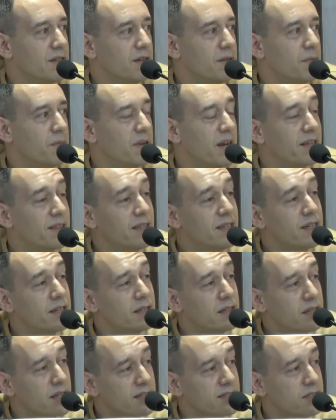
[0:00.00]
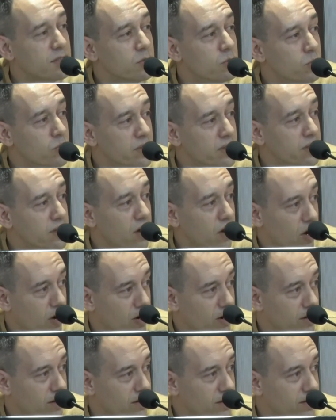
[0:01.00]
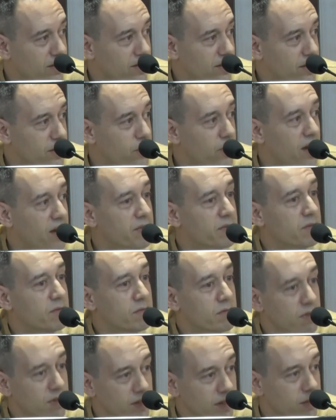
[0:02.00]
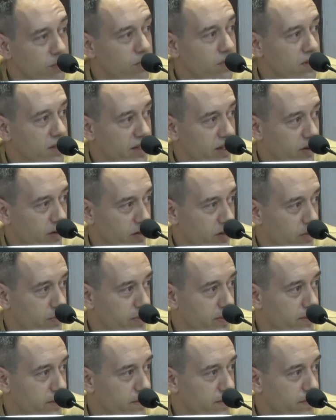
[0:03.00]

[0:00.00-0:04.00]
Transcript: But I think unless you win the heart, you haven't really won the argument,